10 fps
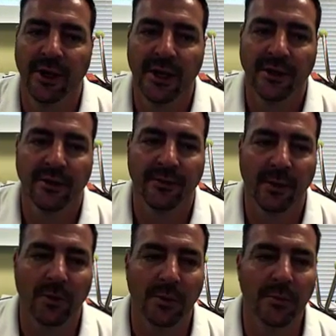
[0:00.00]
So if I want
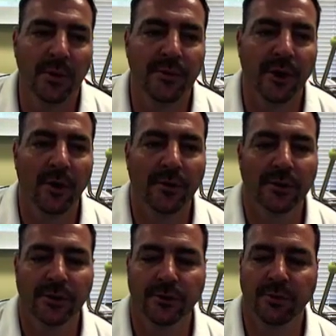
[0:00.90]
to move it over
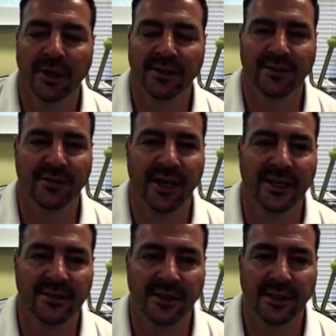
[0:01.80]
2 places, I
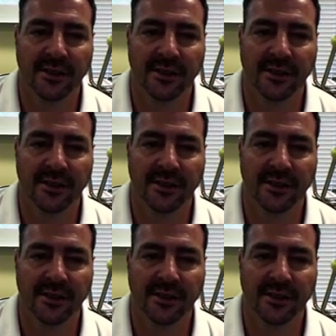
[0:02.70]
actually